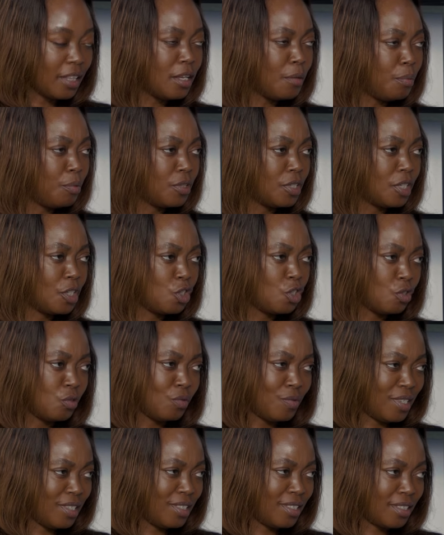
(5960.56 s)
are there potential
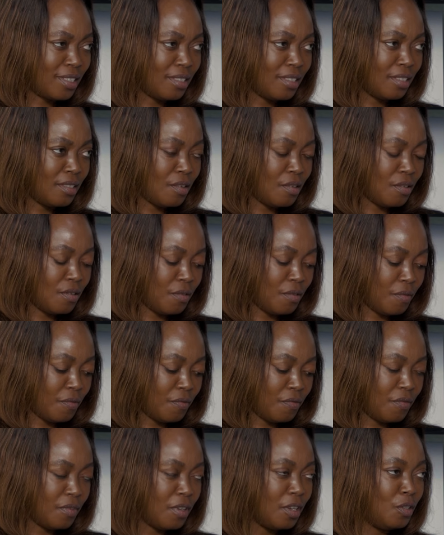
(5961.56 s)
risks of
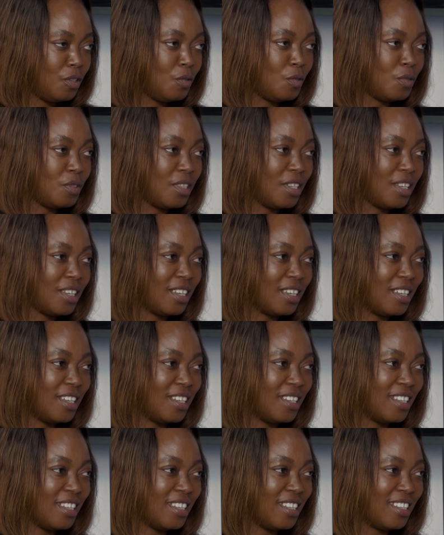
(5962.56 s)
using
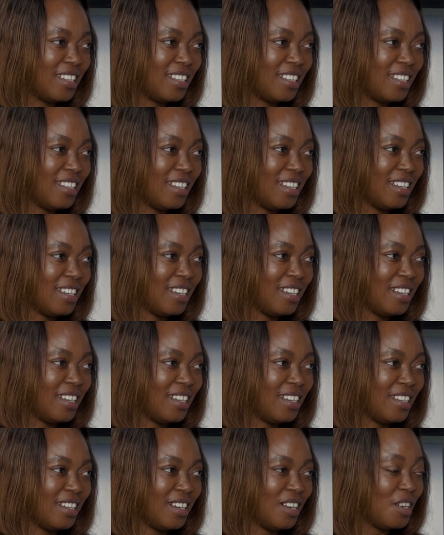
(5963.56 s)
uh,
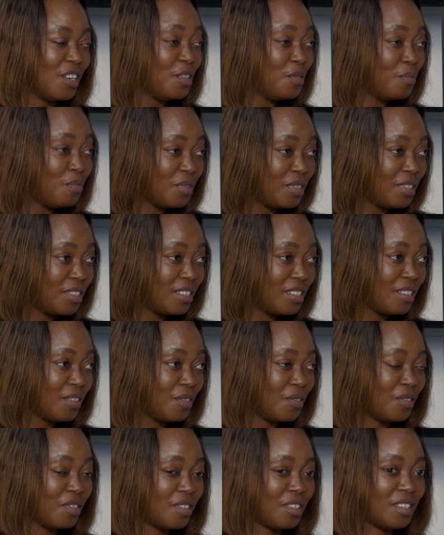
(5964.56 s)
herbs
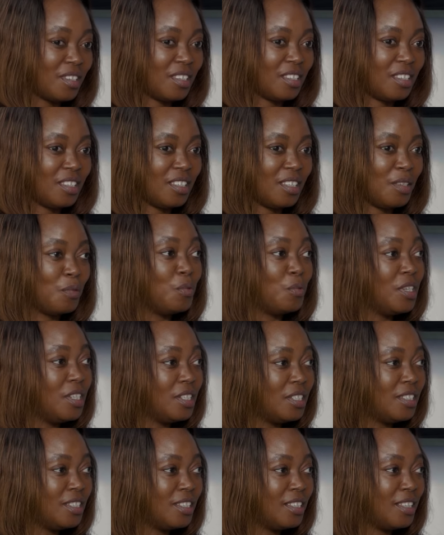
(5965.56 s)
or the
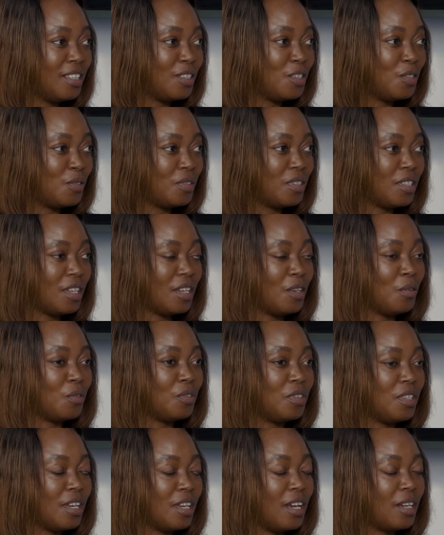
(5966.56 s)
weeds that you say
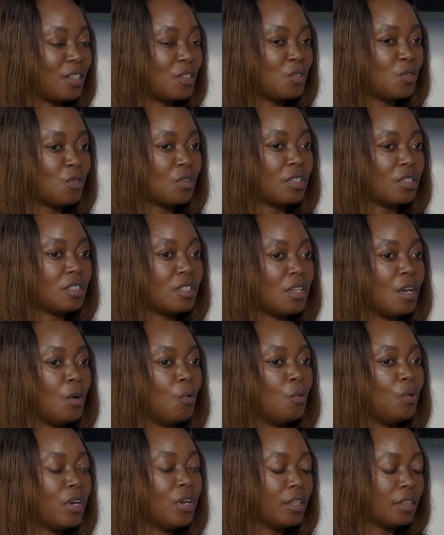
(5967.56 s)
or the extract?
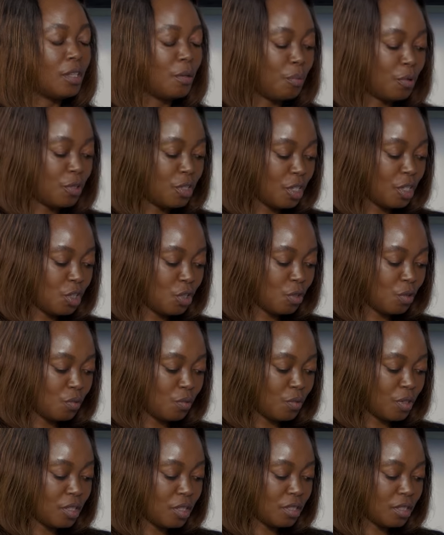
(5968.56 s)
What are the potential
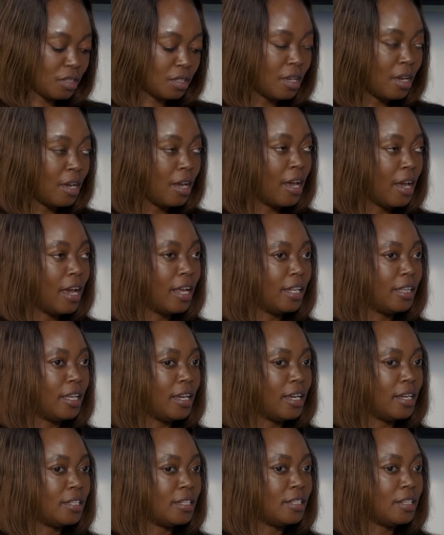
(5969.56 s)
risks? And
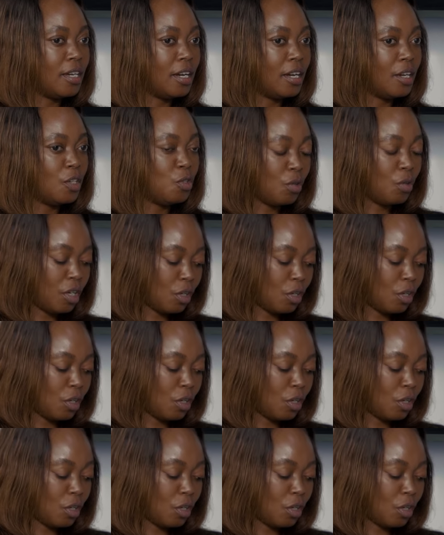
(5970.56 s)
then uh, you